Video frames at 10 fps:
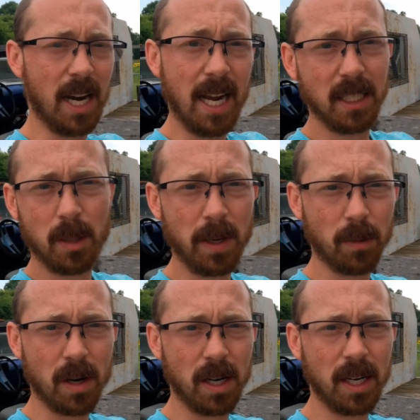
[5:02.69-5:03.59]
has to be
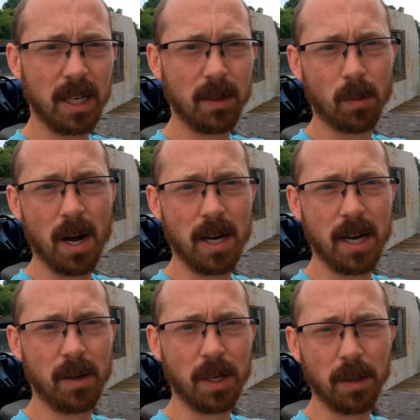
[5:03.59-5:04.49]
running right
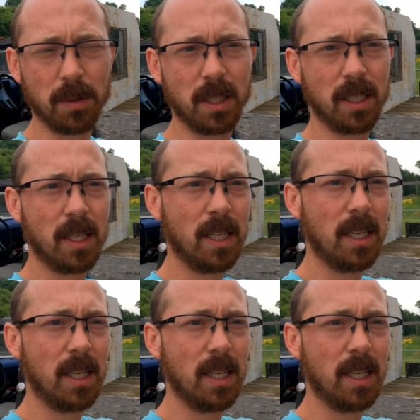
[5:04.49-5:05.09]
now to use it.